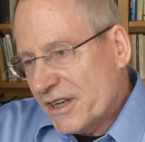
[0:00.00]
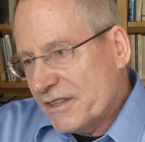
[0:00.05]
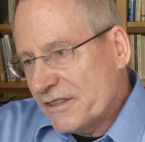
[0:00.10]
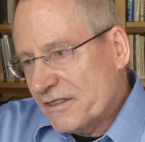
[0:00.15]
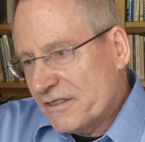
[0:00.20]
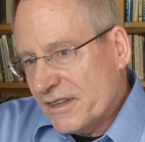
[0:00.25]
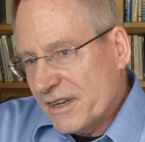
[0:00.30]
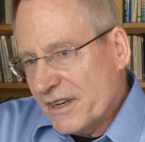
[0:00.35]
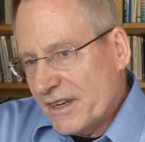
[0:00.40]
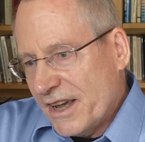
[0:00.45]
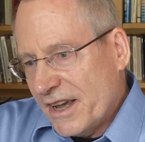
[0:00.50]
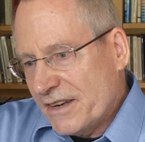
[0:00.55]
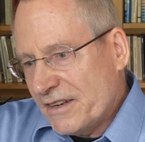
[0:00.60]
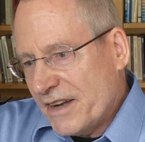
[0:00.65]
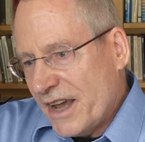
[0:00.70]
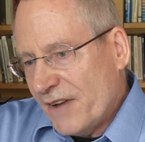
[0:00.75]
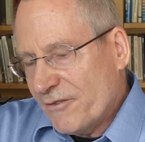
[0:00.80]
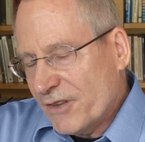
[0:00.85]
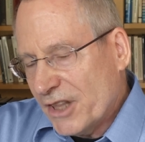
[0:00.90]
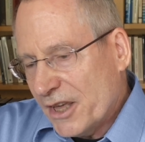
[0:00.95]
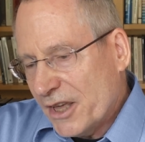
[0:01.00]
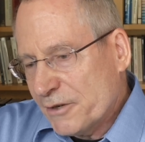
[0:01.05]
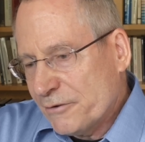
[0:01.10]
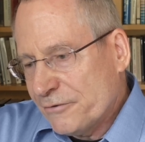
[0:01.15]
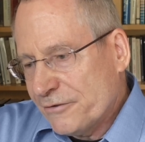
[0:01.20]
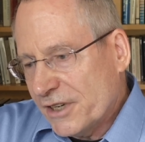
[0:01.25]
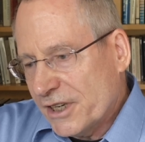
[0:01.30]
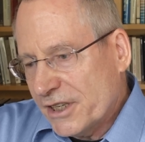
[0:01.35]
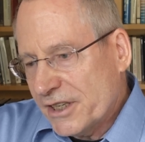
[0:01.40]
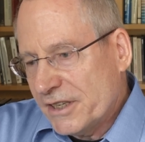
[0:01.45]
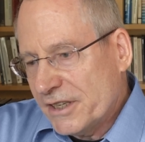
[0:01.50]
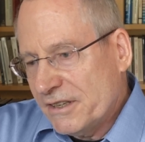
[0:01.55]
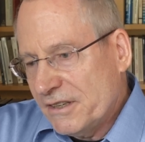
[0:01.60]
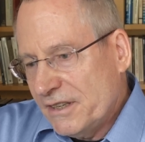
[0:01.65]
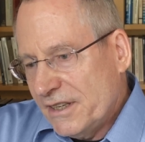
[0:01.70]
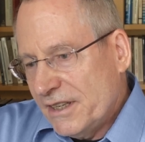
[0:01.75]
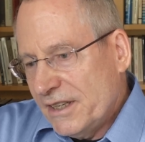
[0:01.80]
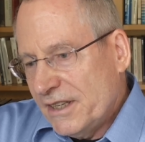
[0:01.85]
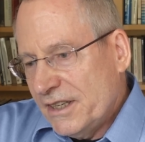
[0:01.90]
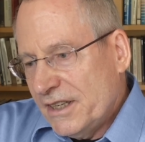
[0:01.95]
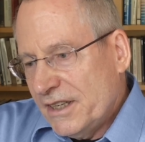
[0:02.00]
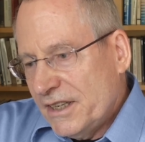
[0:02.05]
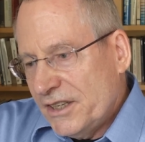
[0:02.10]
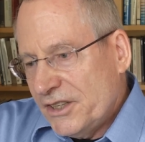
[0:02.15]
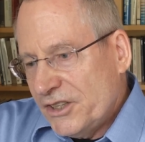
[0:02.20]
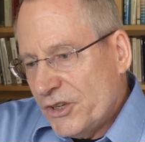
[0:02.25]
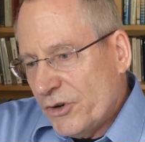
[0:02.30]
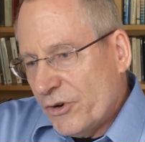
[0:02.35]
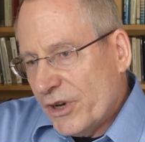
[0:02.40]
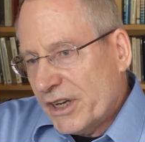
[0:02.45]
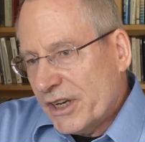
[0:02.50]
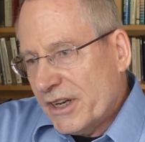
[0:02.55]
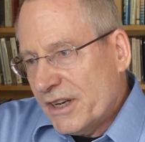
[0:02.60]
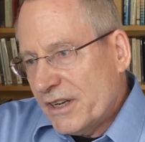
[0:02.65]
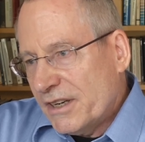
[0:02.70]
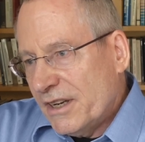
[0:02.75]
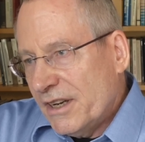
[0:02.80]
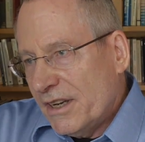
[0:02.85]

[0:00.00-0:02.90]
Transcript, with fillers: and, and have a lot of fun doing it.